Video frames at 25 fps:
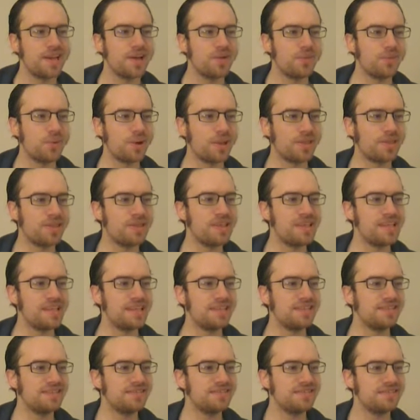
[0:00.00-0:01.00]
what
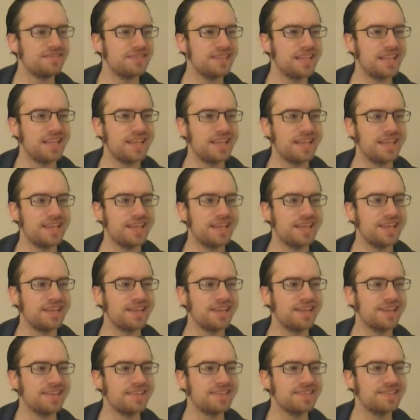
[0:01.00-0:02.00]
the
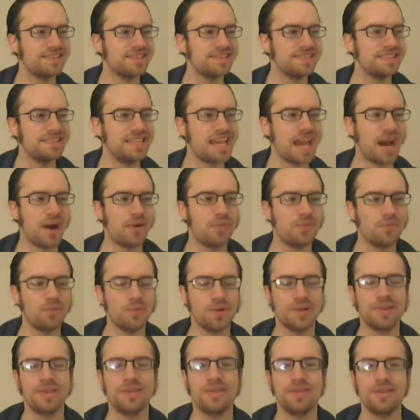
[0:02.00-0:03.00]
yeah,
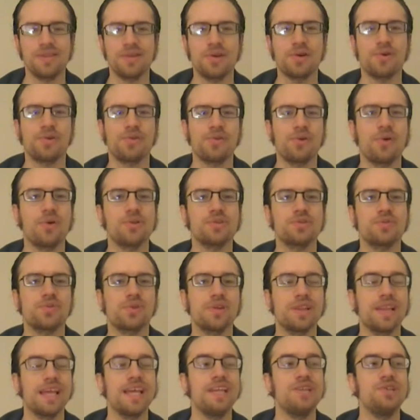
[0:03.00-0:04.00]
what their thoughts
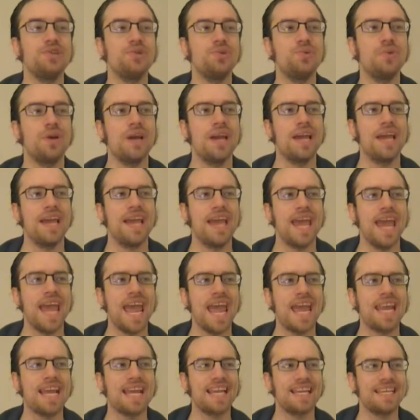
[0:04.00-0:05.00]
were led to,
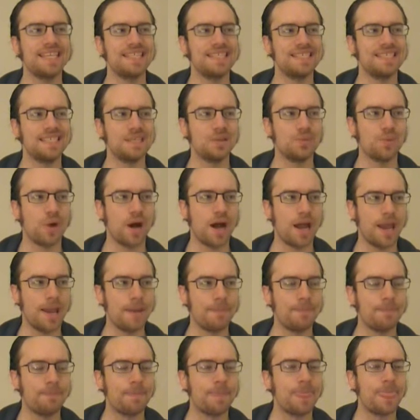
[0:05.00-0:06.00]
and I can see why.
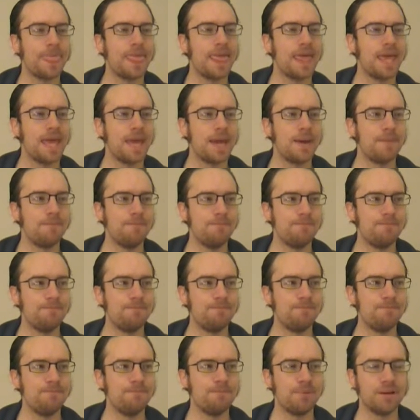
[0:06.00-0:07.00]

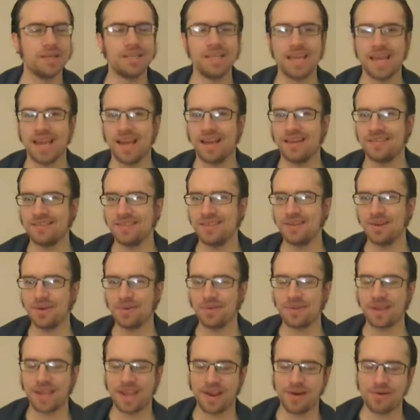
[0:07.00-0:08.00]
But yeah, you
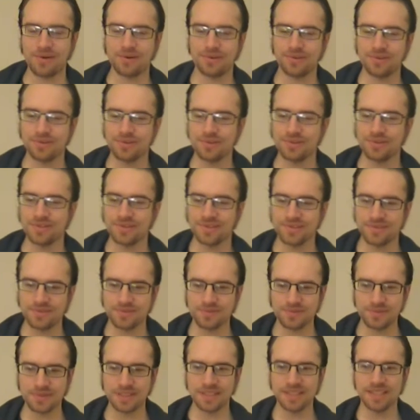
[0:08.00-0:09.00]
know, the characters
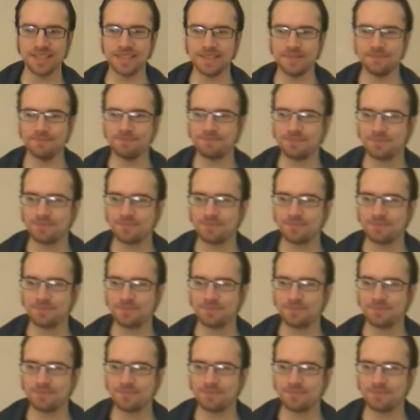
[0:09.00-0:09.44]
really